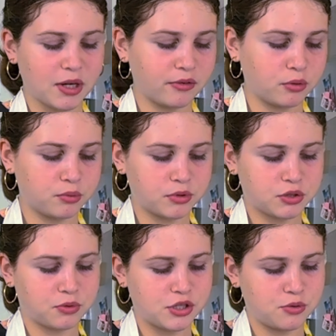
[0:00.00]
which
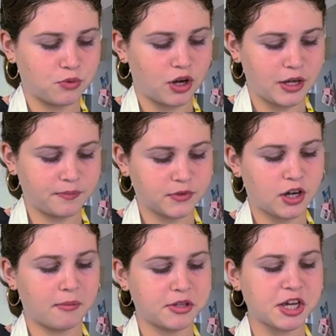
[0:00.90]
one you want.
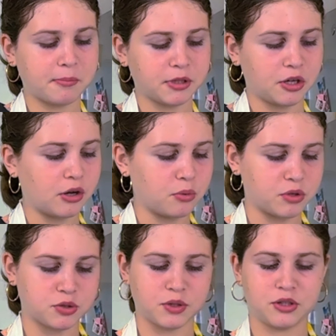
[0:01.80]
Comment down below
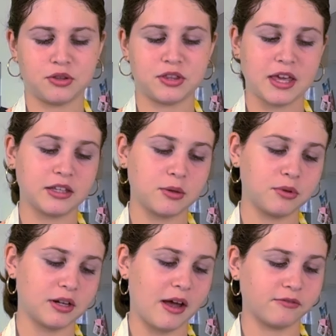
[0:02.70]
which one you think you would
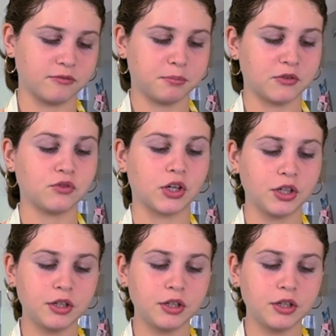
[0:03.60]
have preferred.